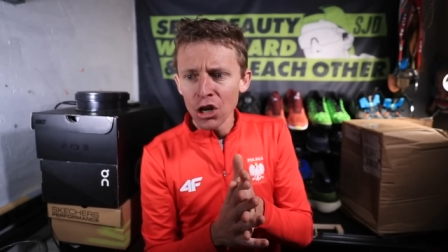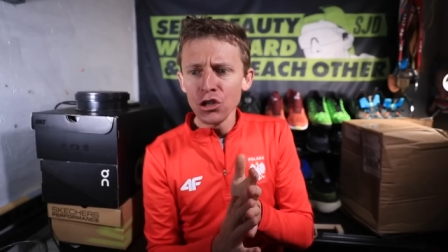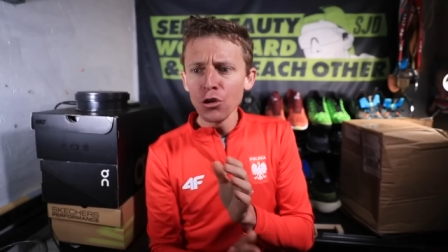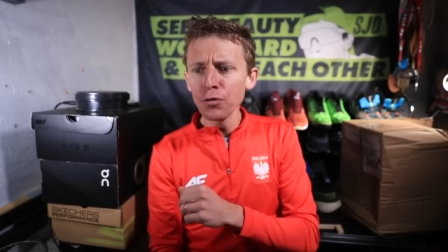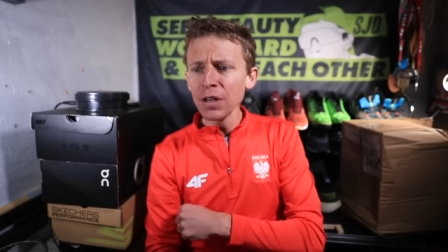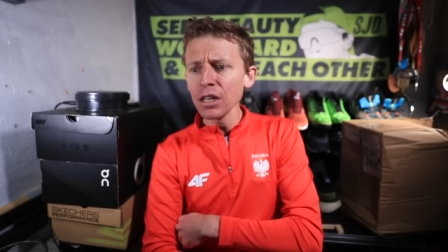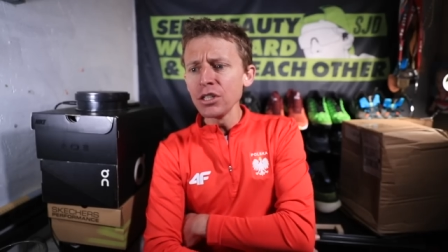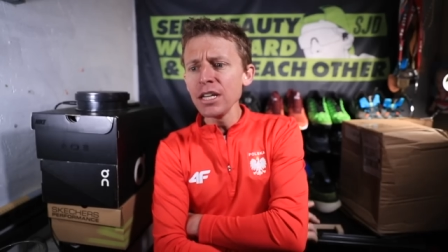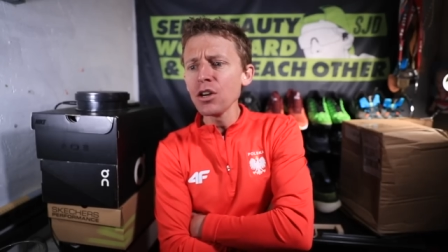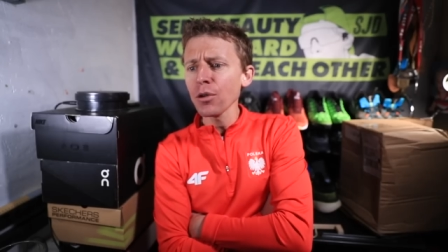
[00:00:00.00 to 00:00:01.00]
Do you feel a
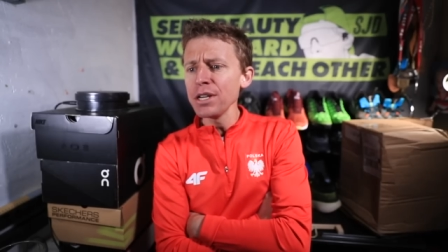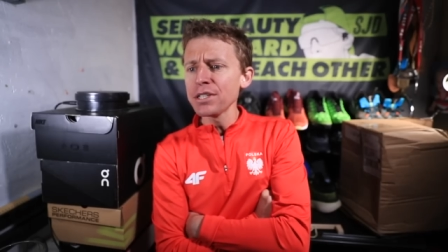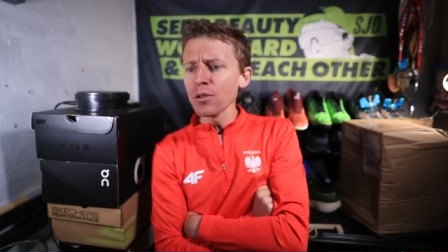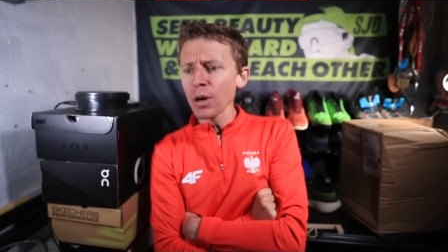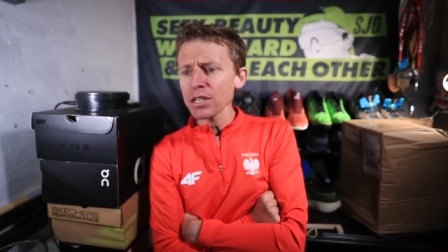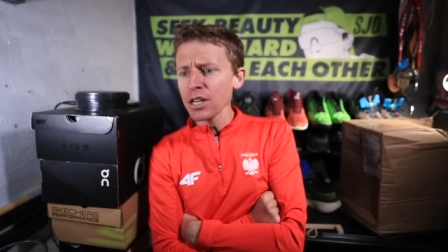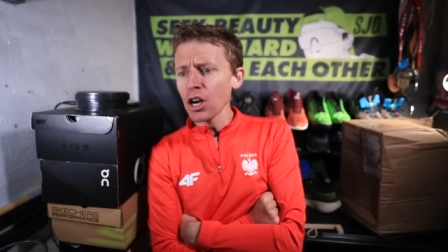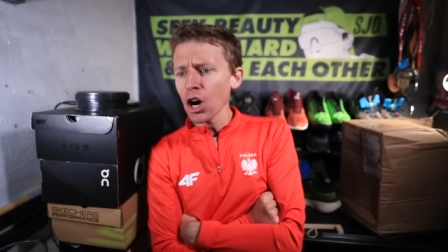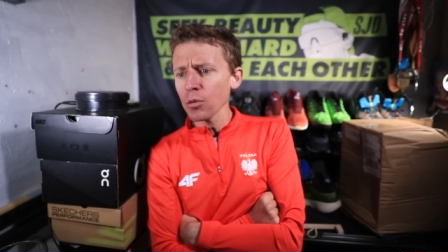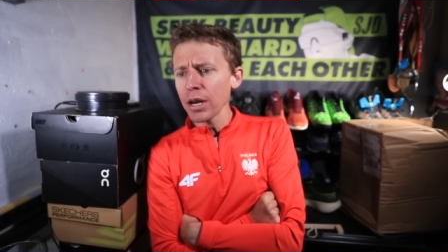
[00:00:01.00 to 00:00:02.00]
decrease in resting
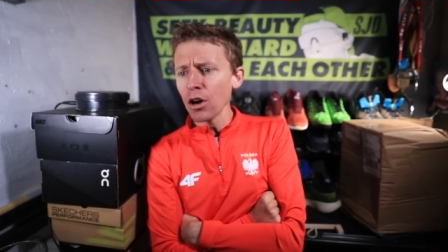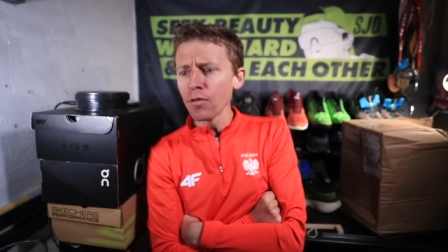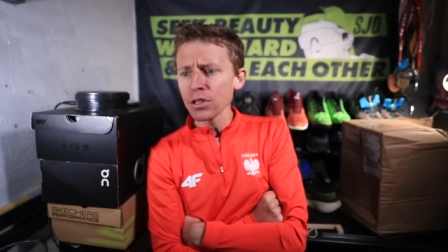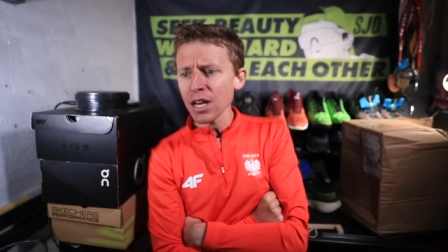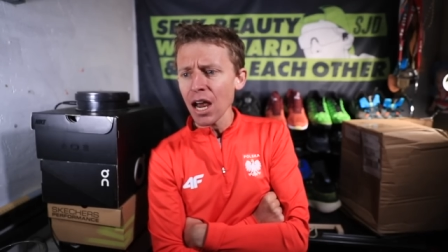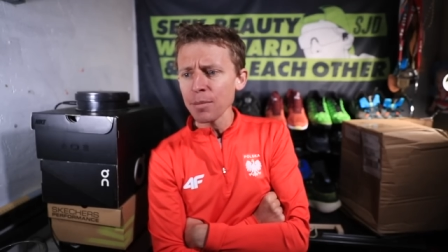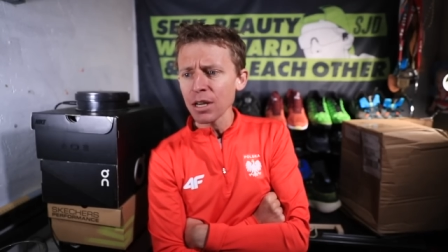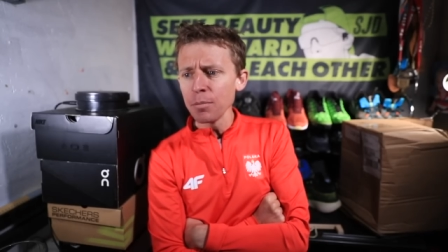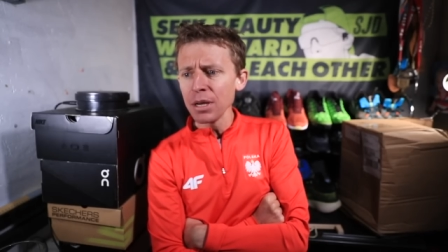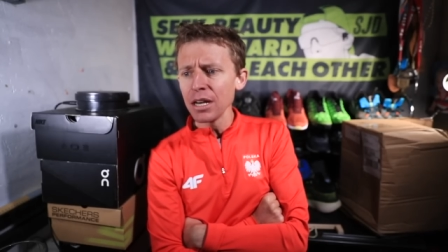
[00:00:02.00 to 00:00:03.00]
heart rate over time
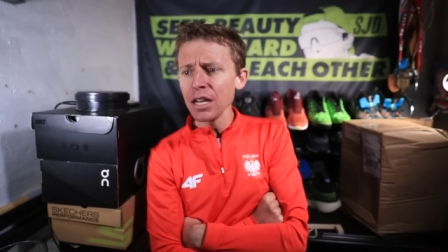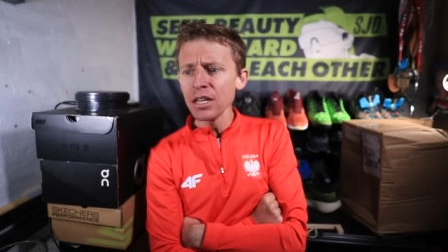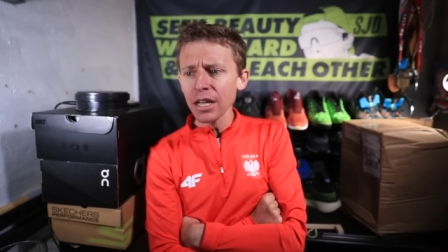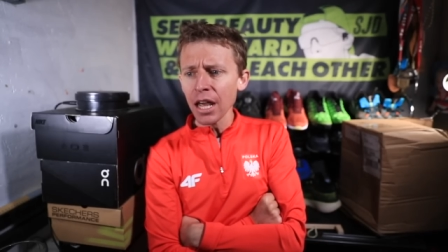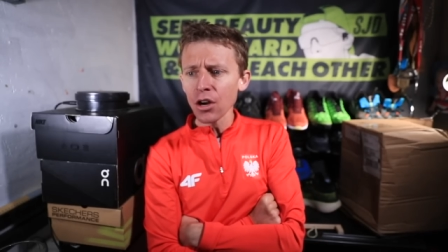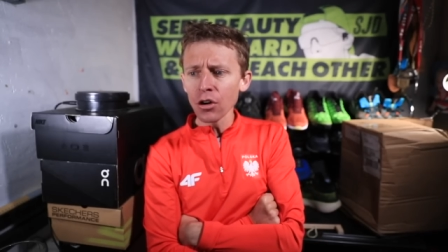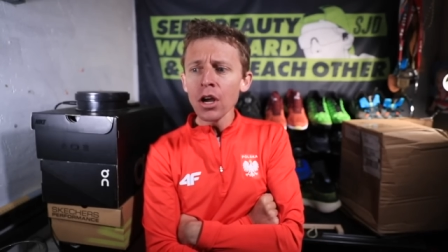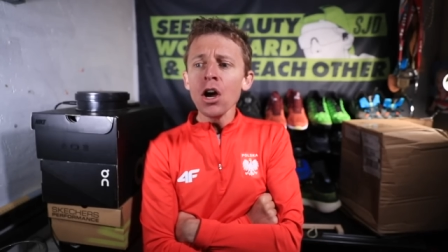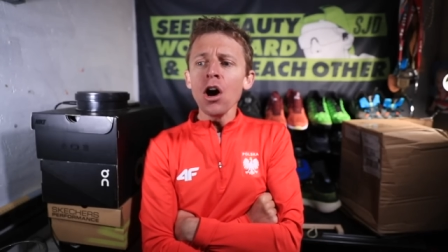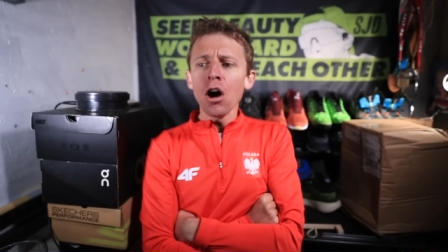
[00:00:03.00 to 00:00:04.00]
can be an indicator
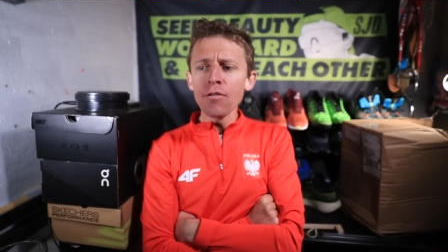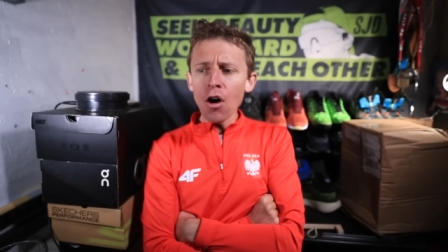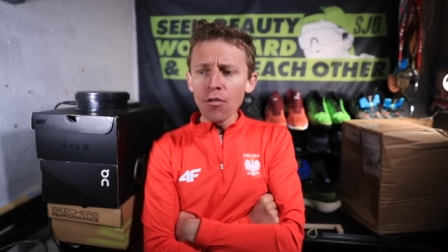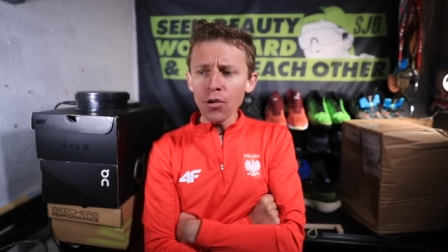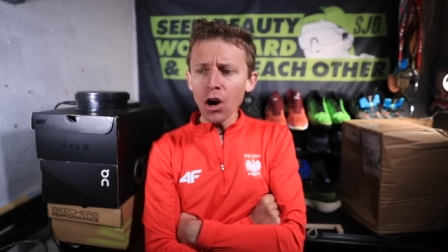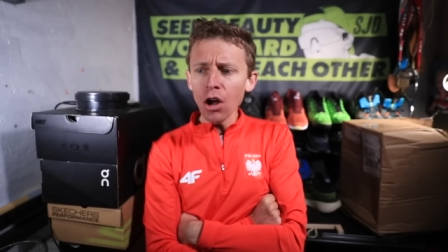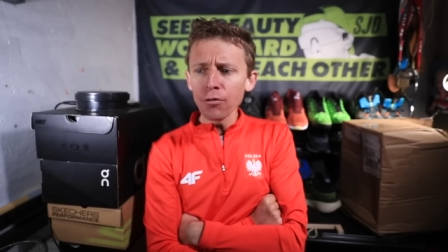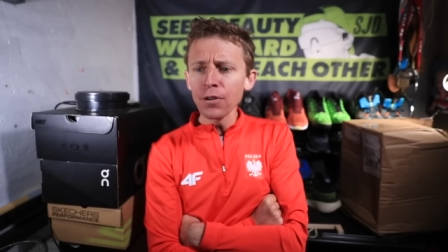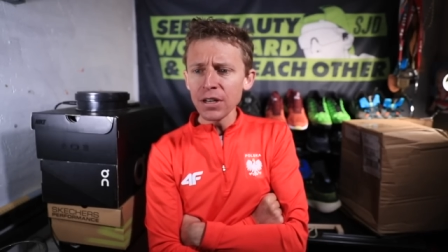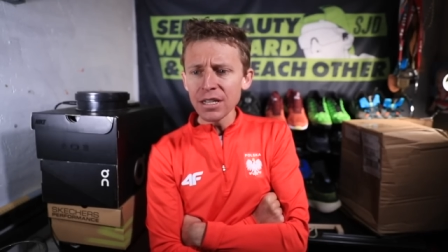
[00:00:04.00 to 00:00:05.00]
of overall
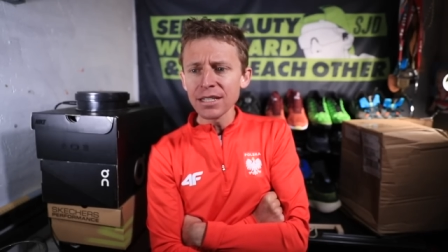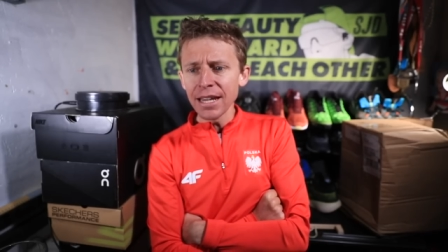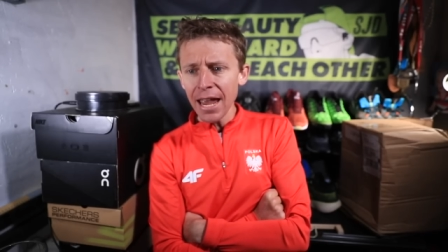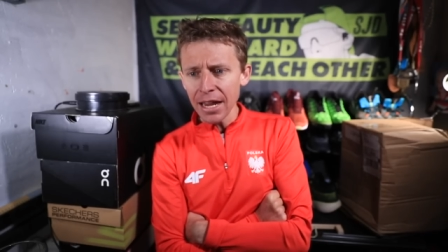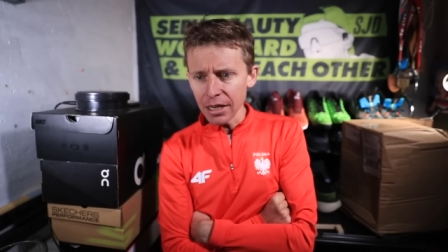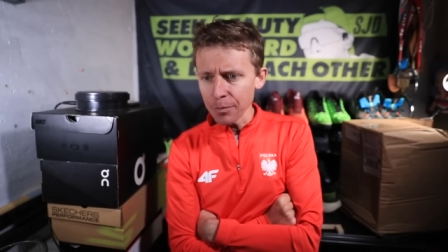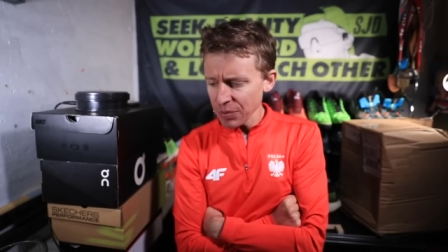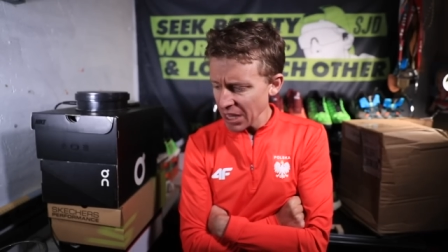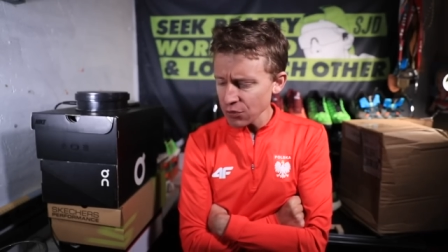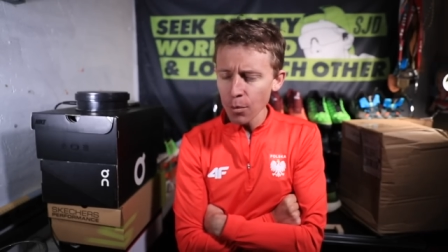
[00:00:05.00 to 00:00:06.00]
fitness gain?
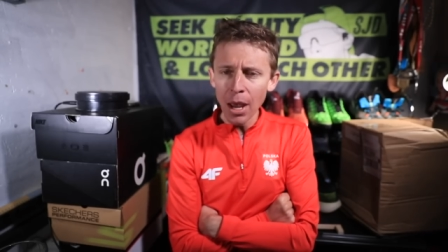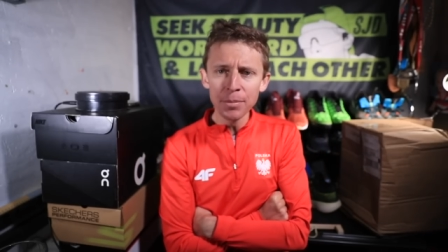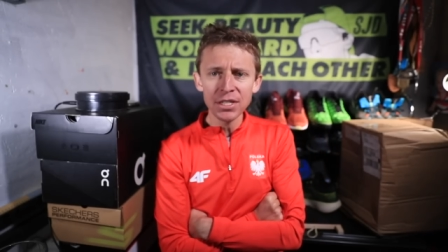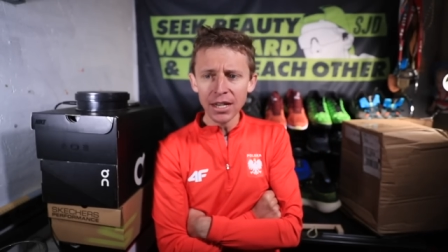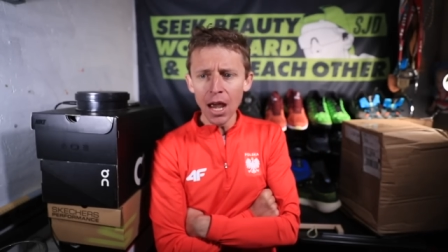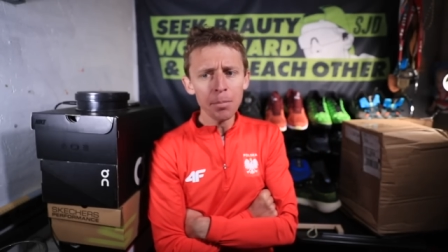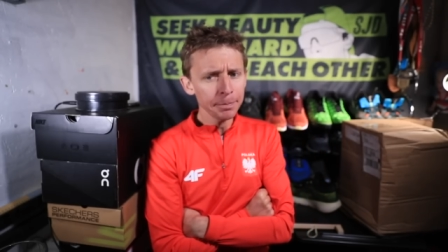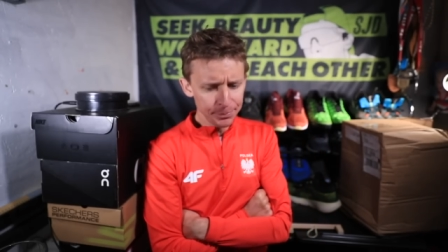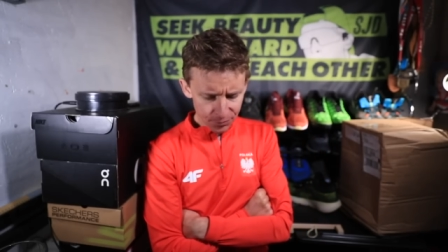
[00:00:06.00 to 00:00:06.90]
That's from M C M.